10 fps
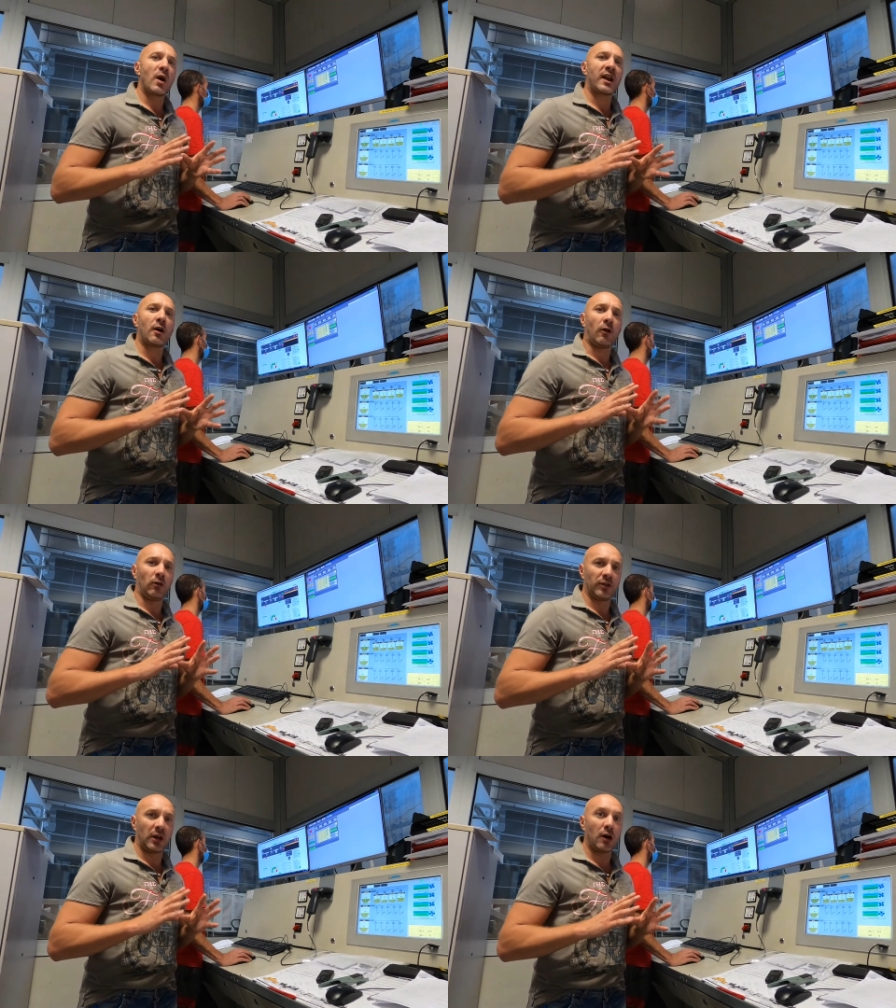When
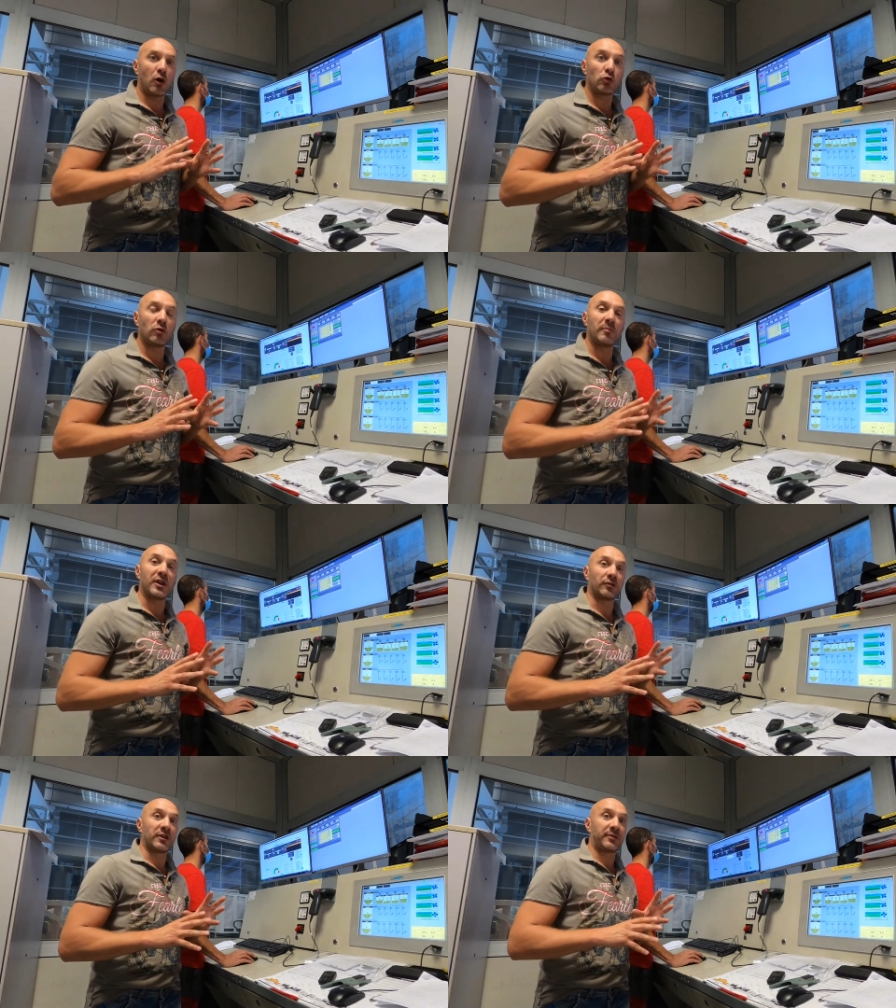all the load will
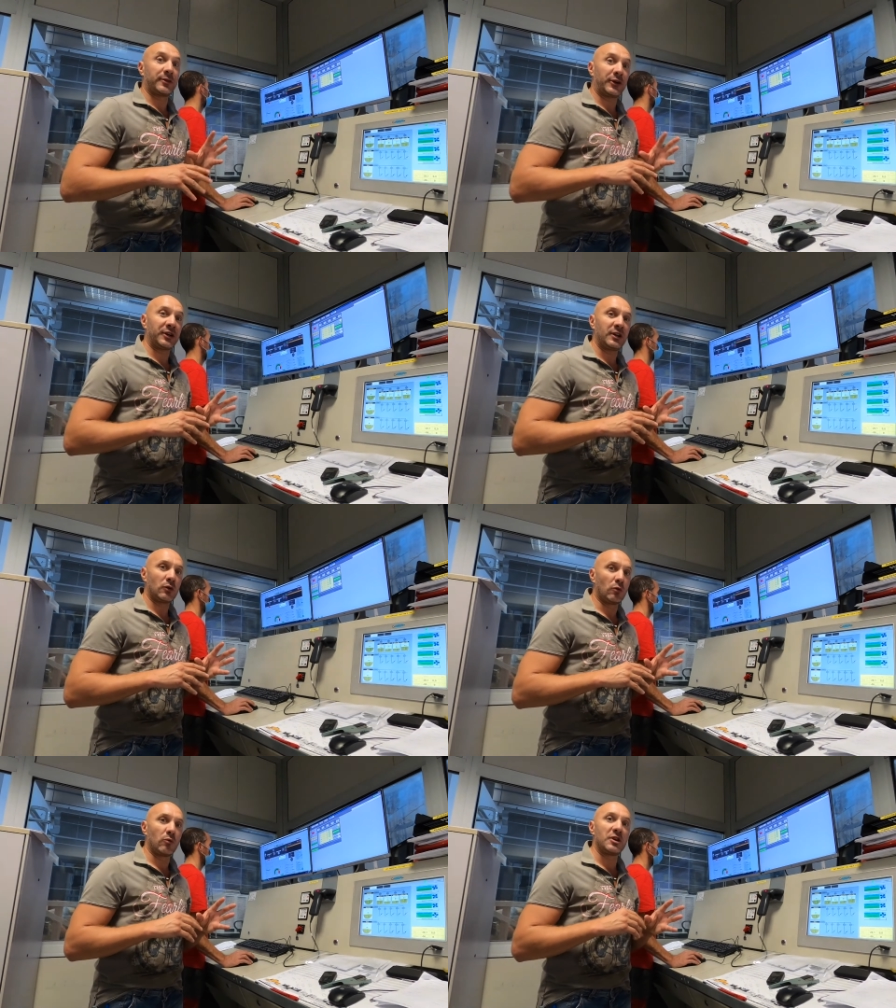be on the third,
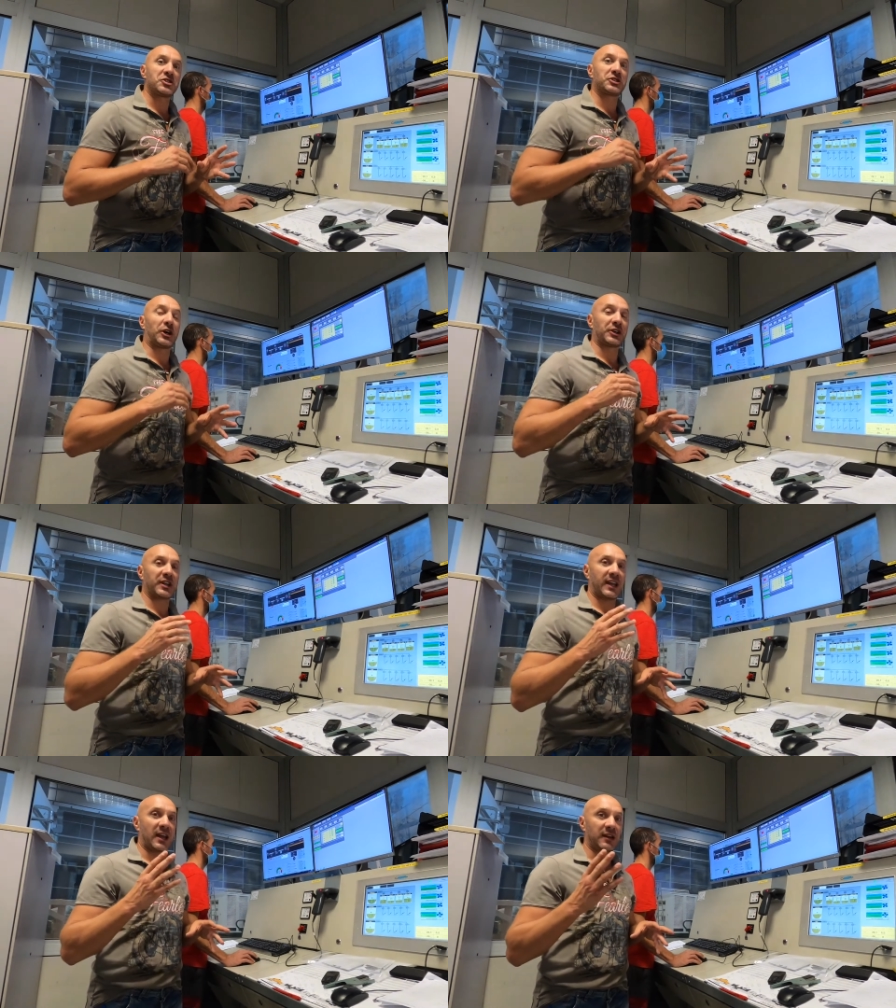we will
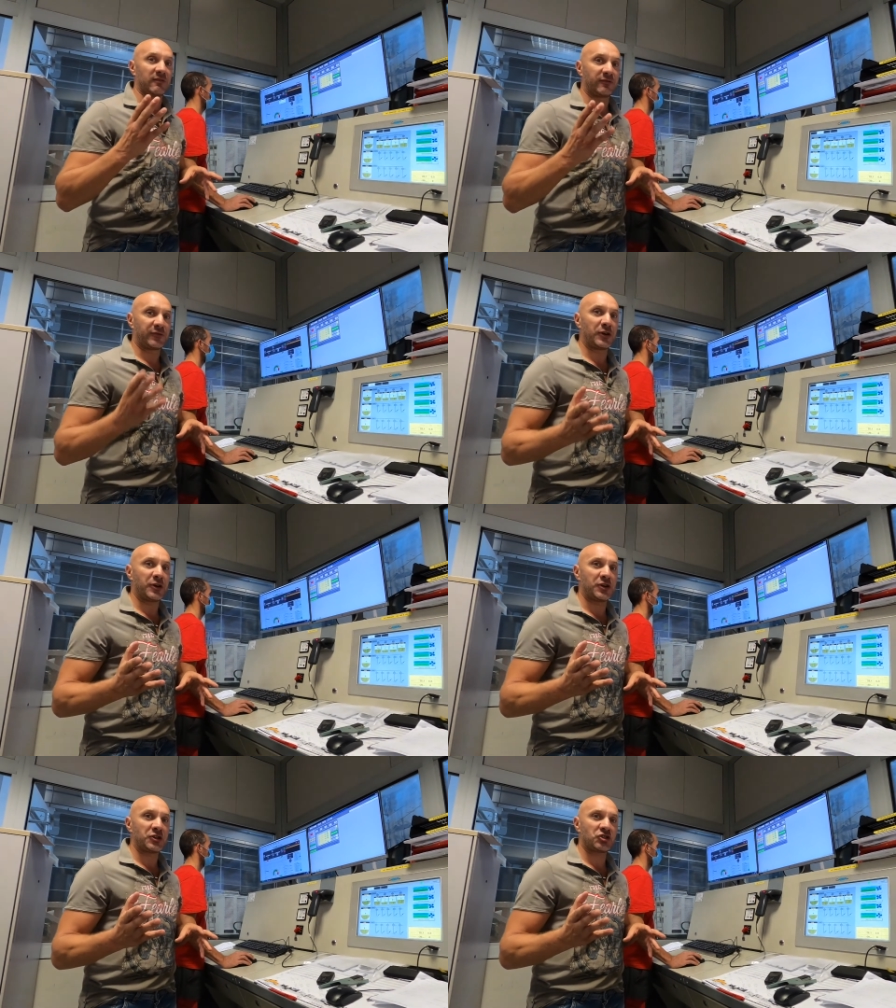start again the
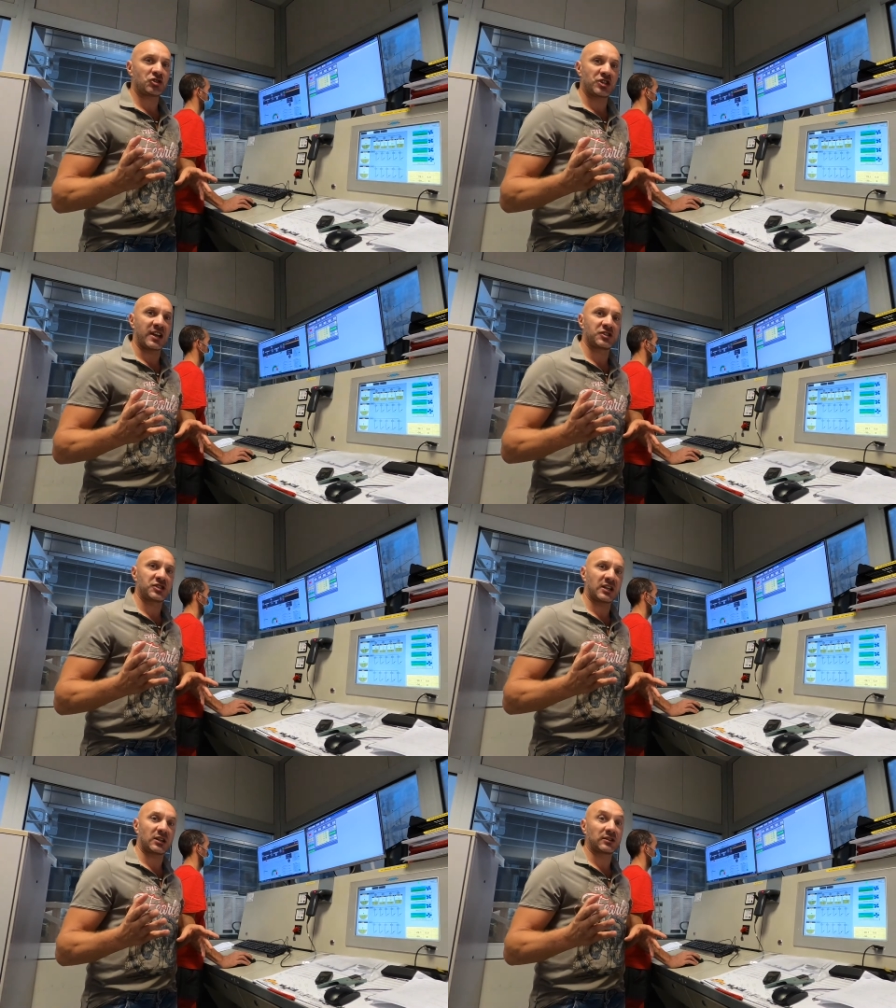first
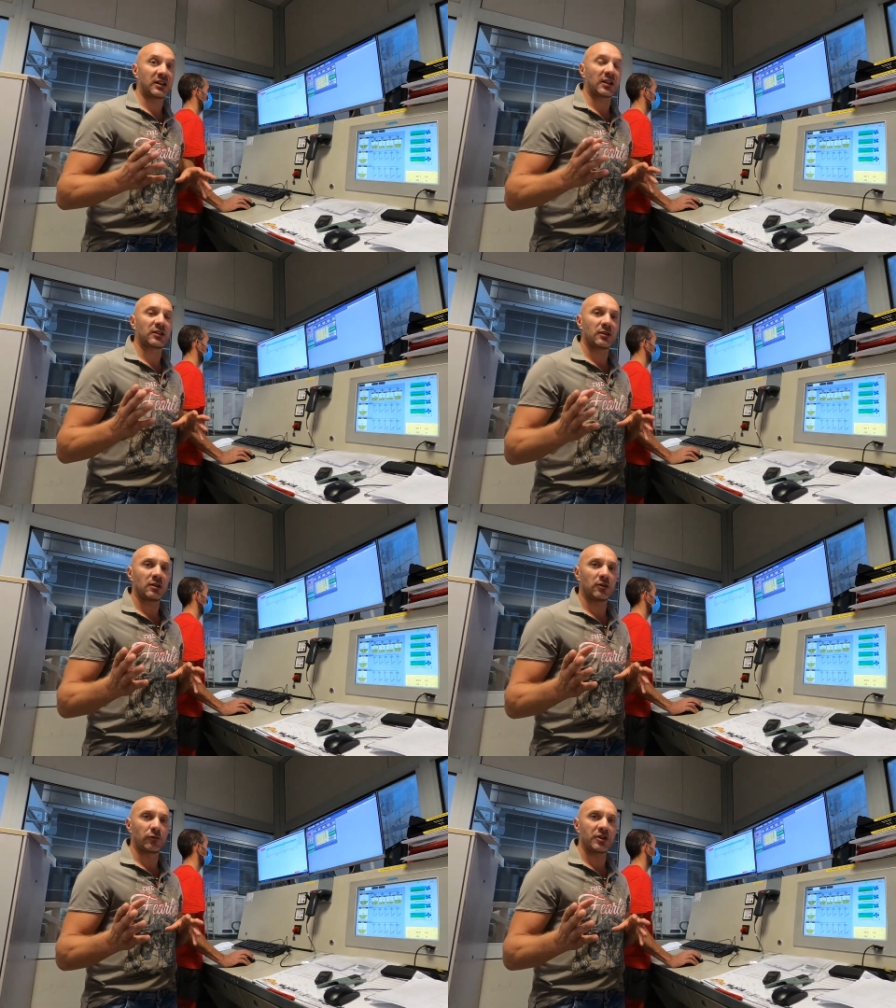genset that
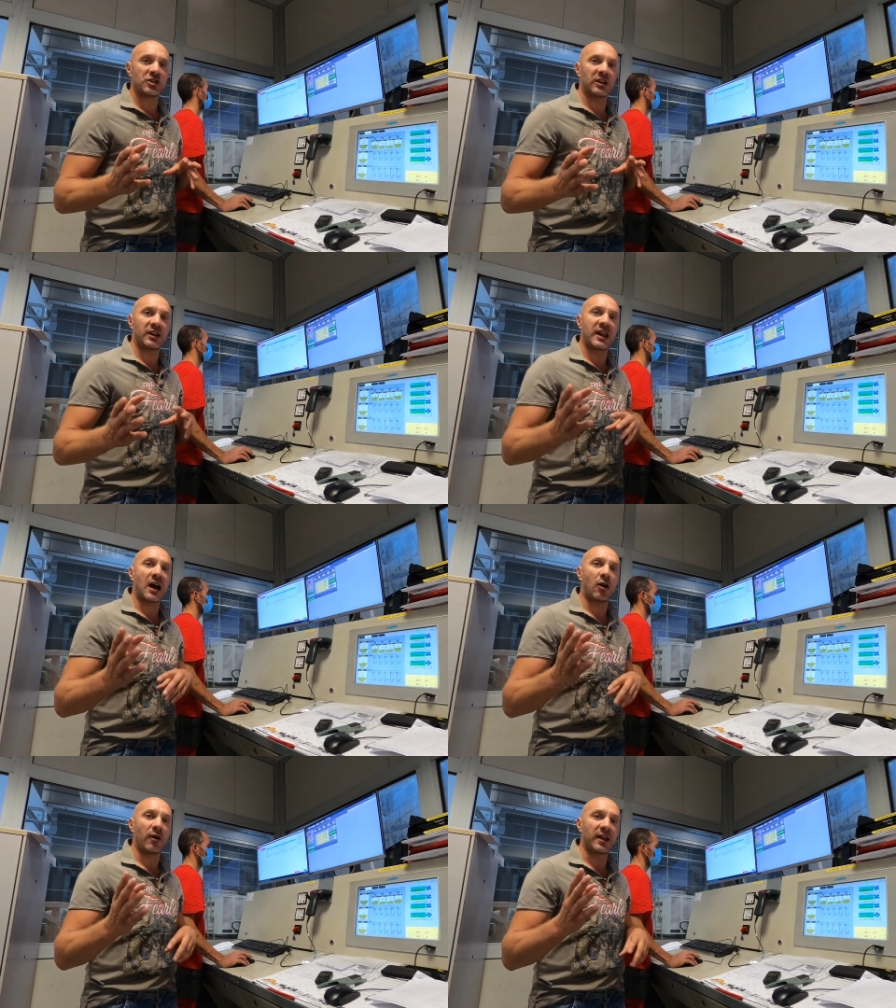originally
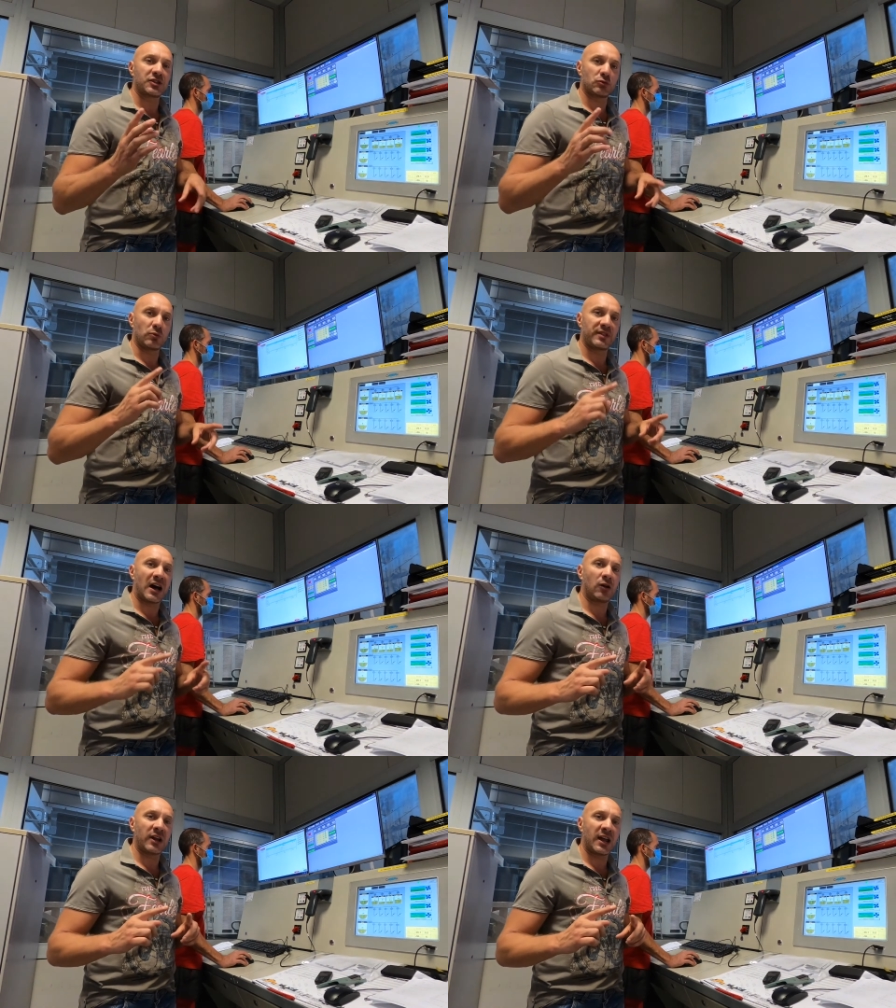now is
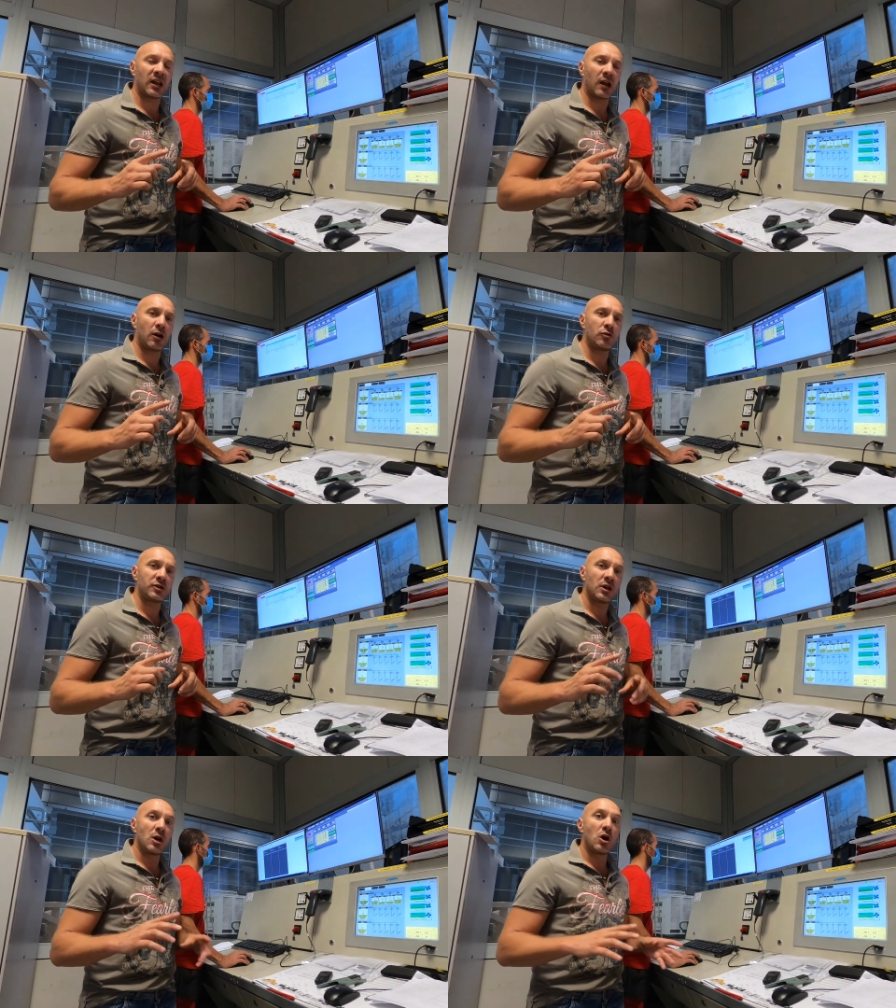without any load.